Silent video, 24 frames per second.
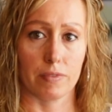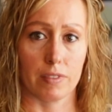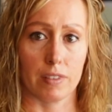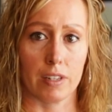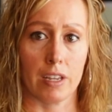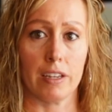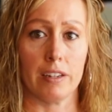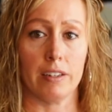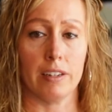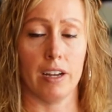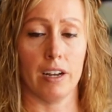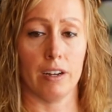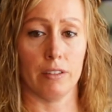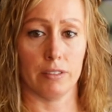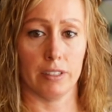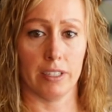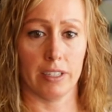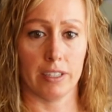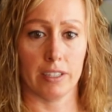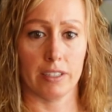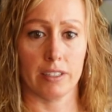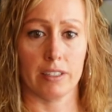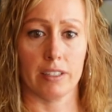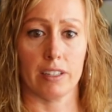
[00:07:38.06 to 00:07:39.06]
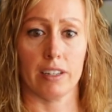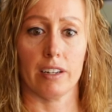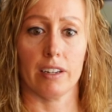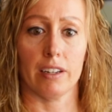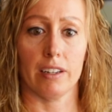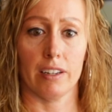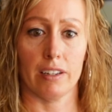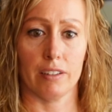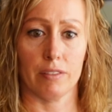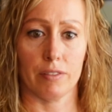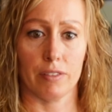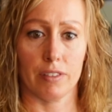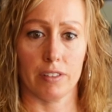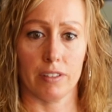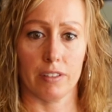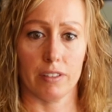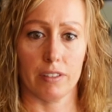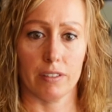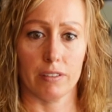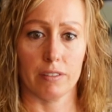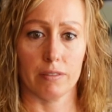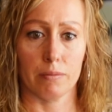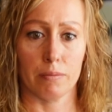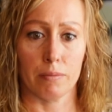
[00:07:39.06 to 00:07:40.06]
And now, like I said, I have
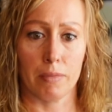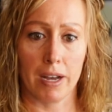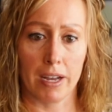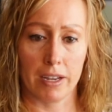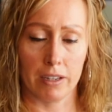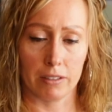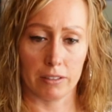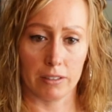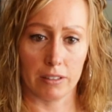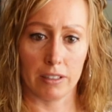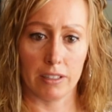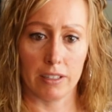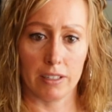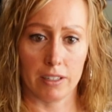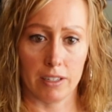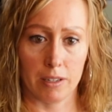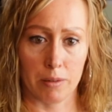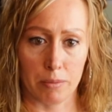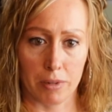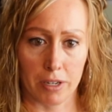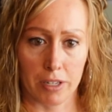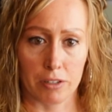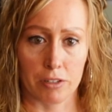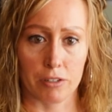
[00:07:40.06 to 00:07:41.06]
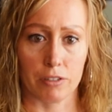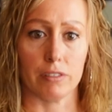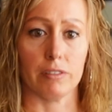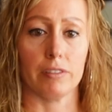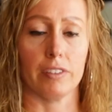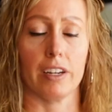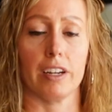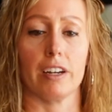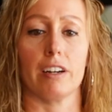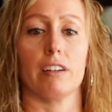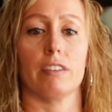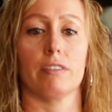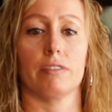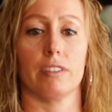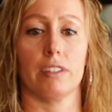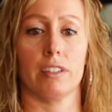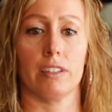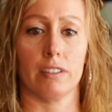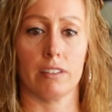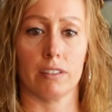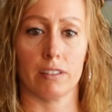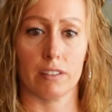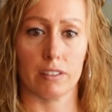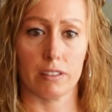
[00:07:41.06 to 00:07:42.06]
the mild leaking mitral valve
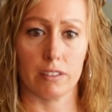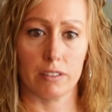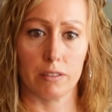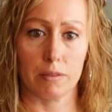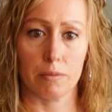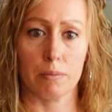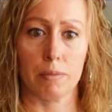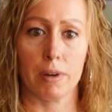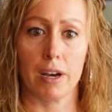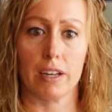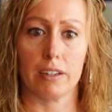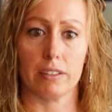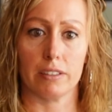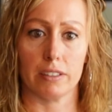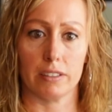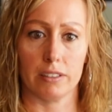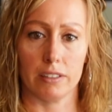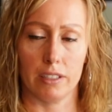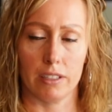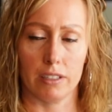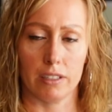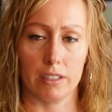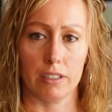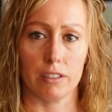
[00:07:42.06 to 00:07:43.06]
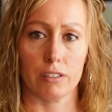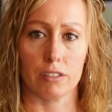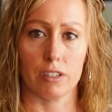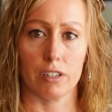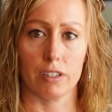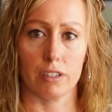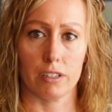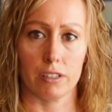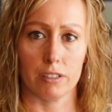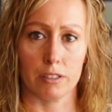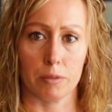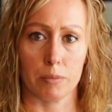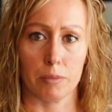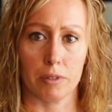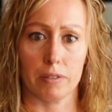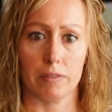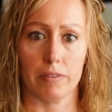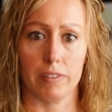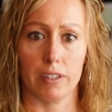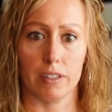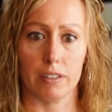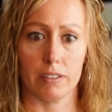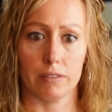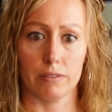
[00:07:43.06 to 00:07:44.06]
and the moderate leaking tricuspid
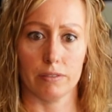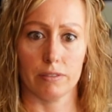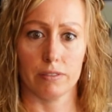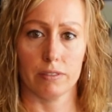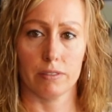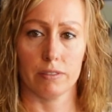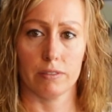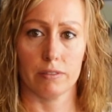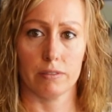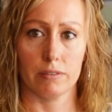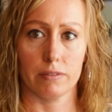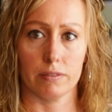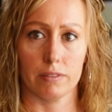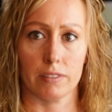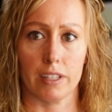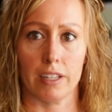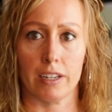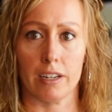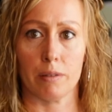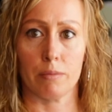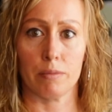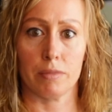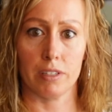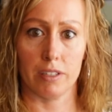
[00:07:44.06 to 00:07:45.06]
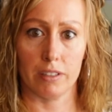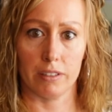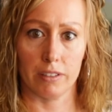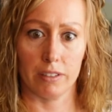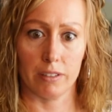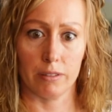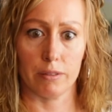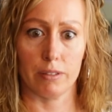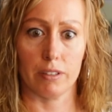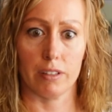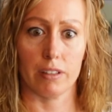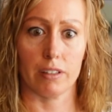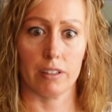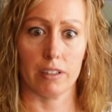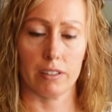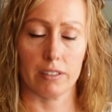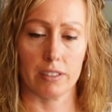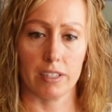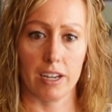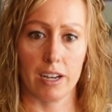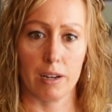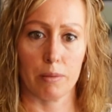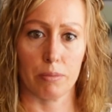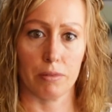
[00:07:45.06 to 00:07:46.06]
valve that I'm dealing with
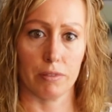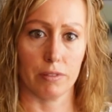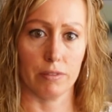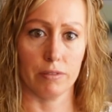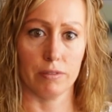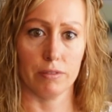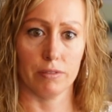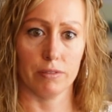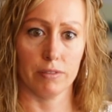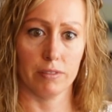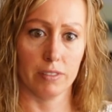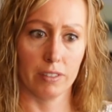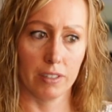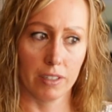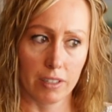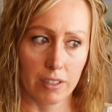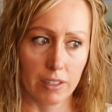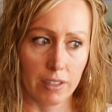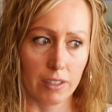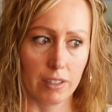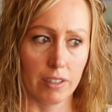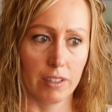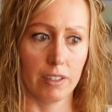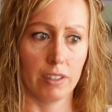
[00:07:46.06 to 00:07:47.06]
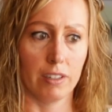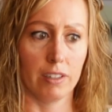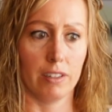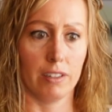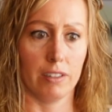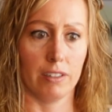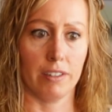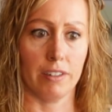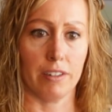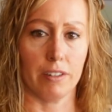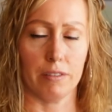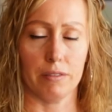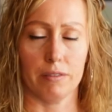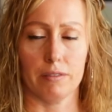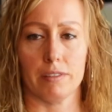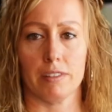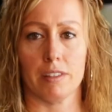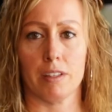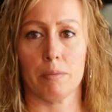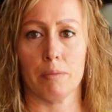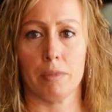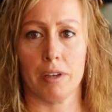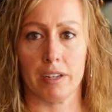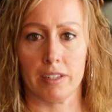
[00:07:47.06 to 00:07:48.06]
on top of, you know,
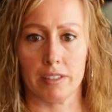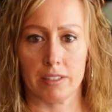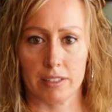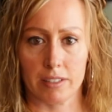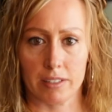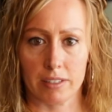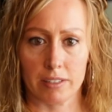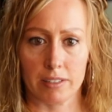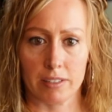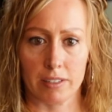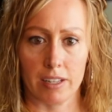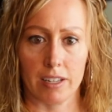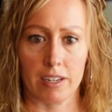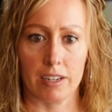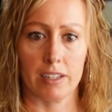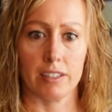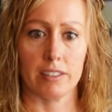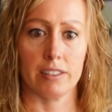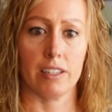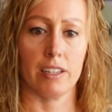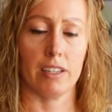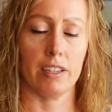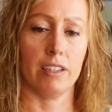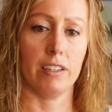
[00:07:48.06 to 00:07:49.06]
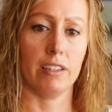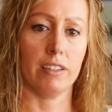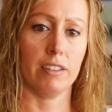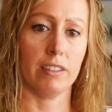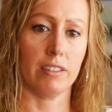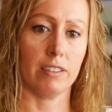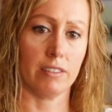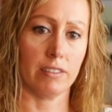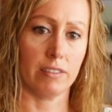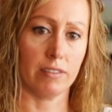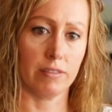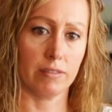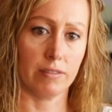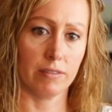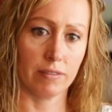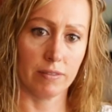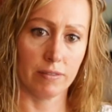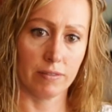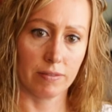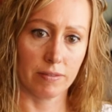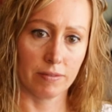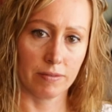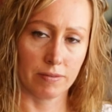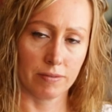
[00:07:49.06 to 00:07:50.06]
the medicine that I take and
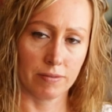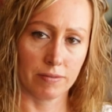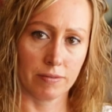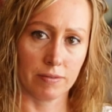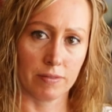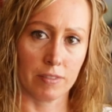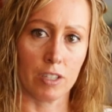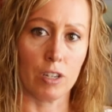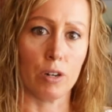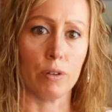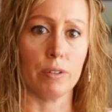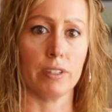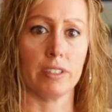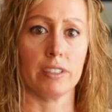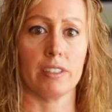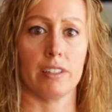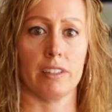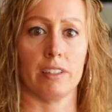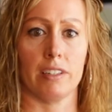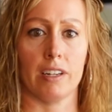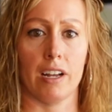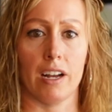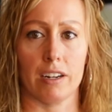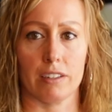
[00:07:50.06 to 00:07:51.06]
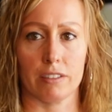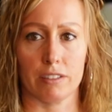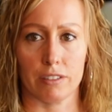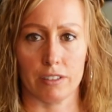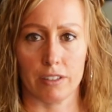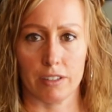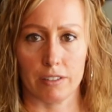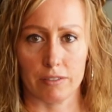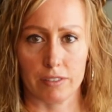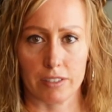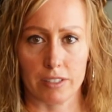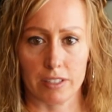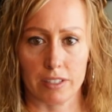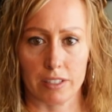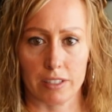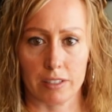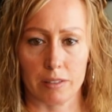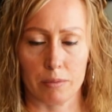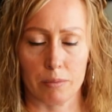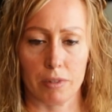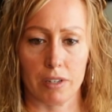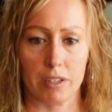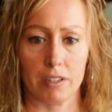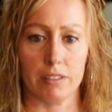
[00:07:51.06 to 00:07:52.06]
going to the doctor every
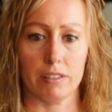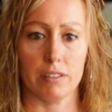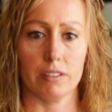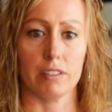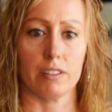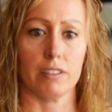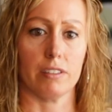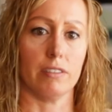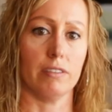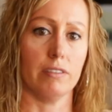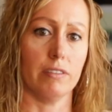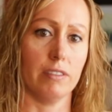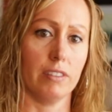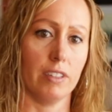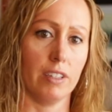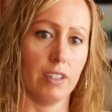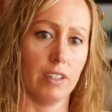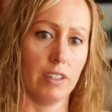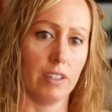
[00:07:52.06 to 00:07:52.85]
six months and